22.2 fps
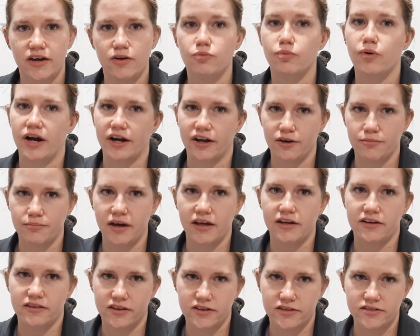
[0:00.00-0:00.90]

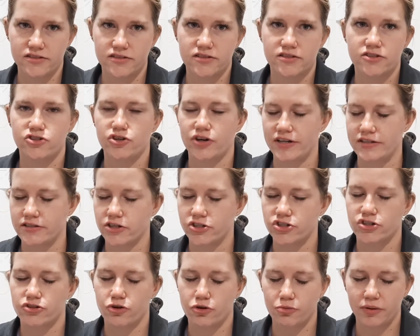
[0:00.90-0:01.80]
recommend this
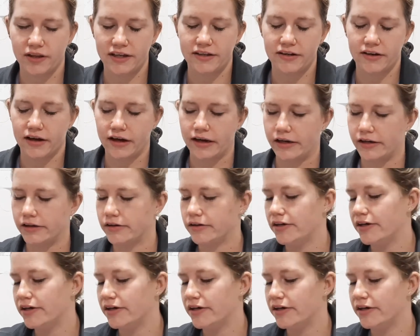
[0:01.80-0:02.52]
transition to a bland diet.